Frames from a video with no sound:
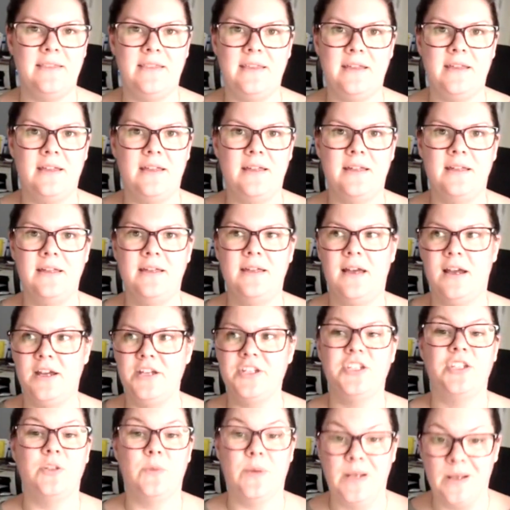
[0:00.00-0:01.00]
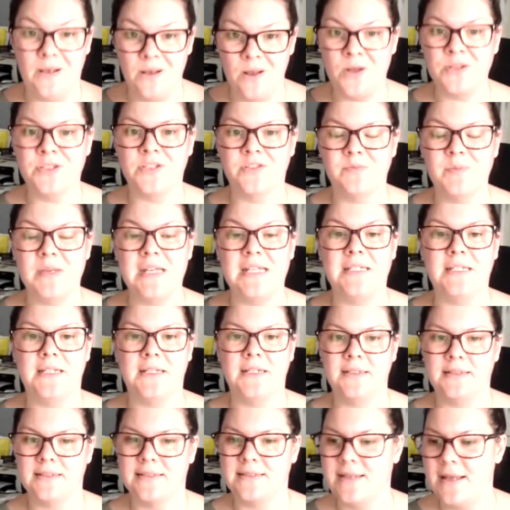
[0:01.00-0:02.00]
I used to do a lot of
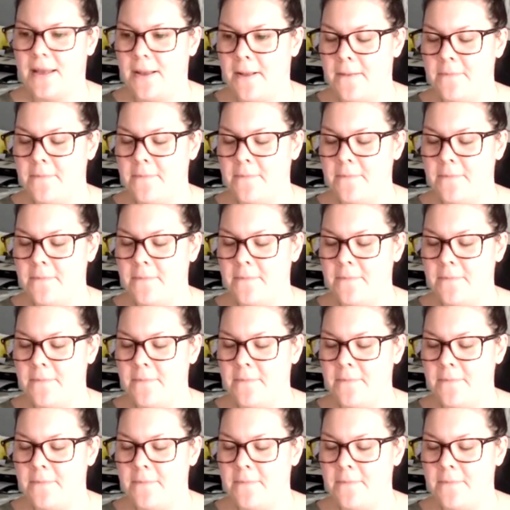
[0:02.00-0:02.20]
meetings